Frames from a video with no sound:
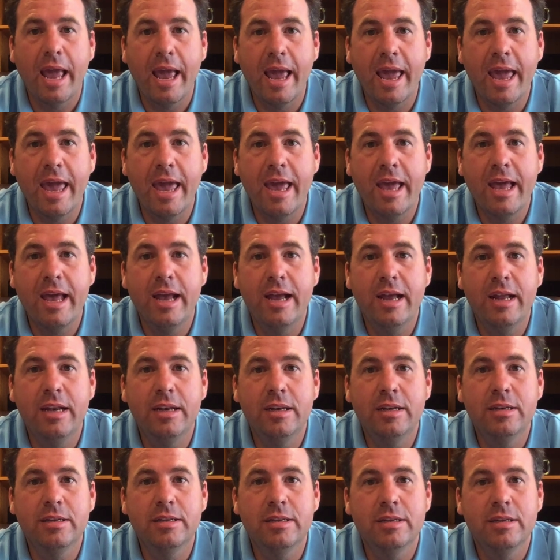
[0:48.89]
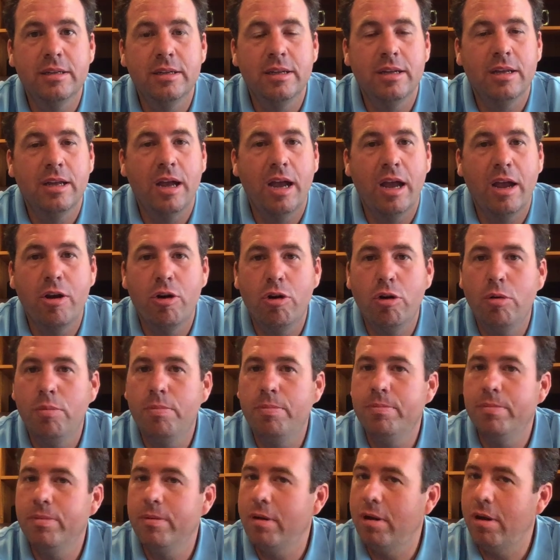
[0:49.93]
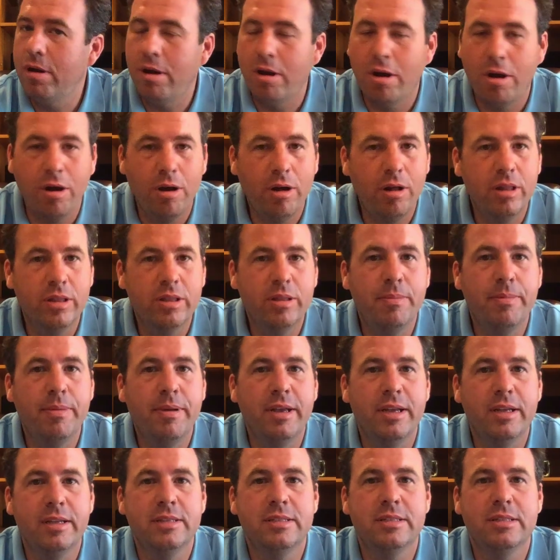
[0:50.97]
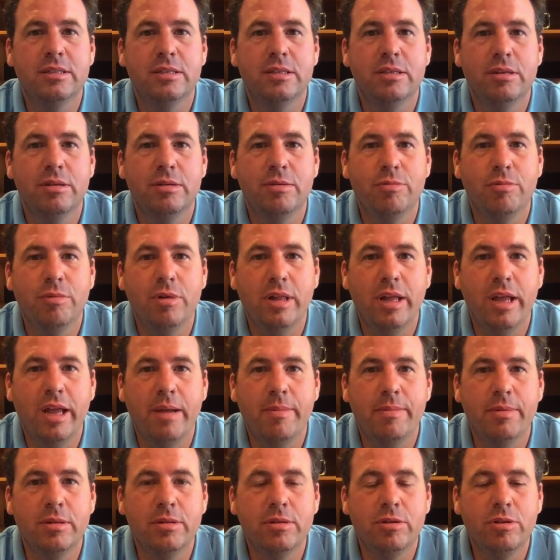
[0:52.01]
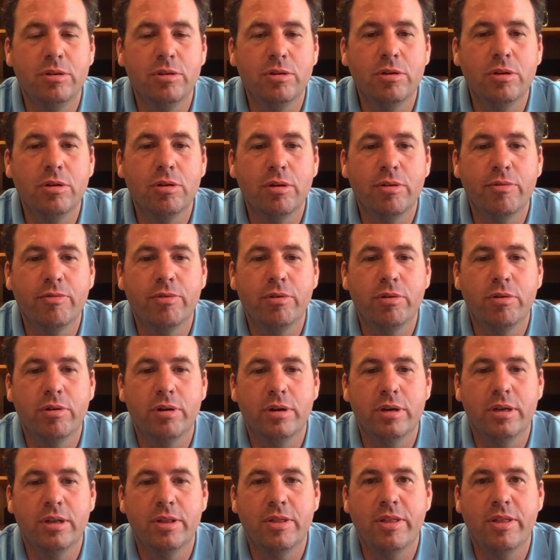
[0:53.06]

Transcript: and I hope all the best will happen to you going forward.